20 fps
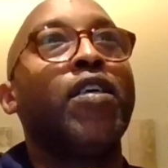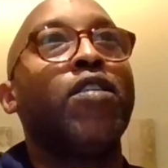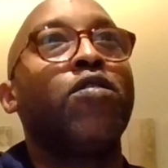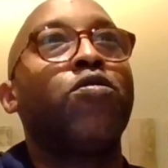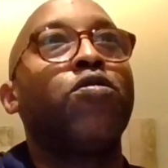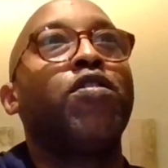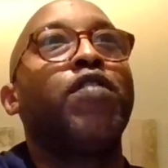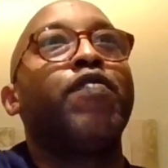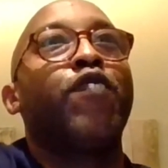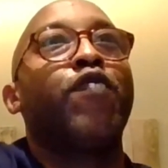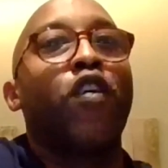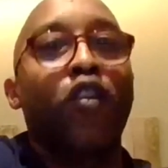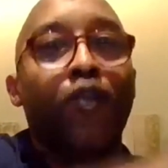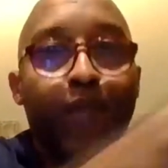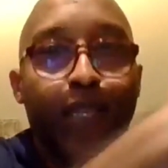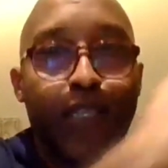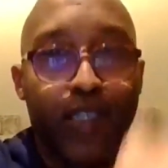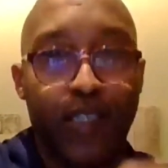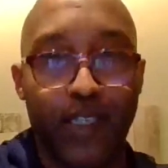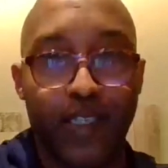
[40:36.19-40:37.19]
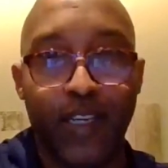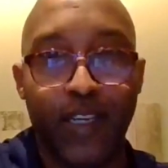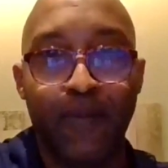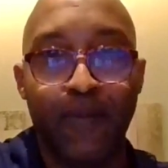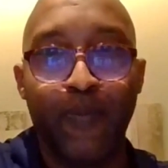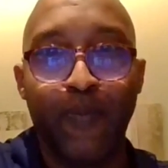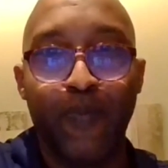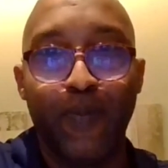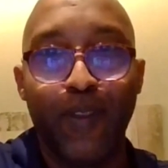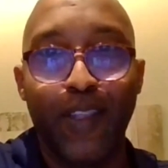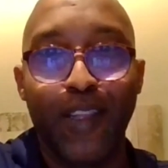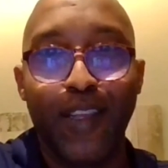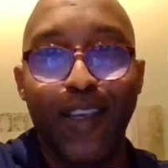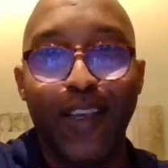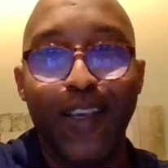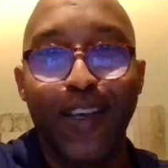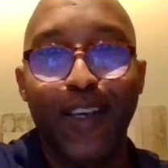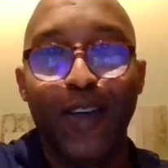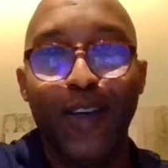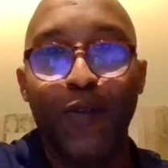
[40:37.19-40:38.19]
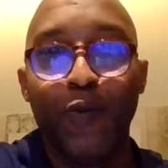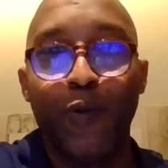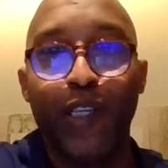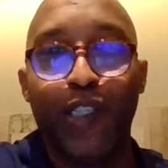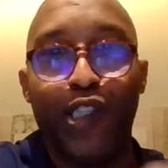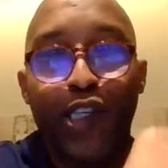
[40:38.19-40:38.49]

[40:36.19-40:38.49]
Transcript: to develop the system, which is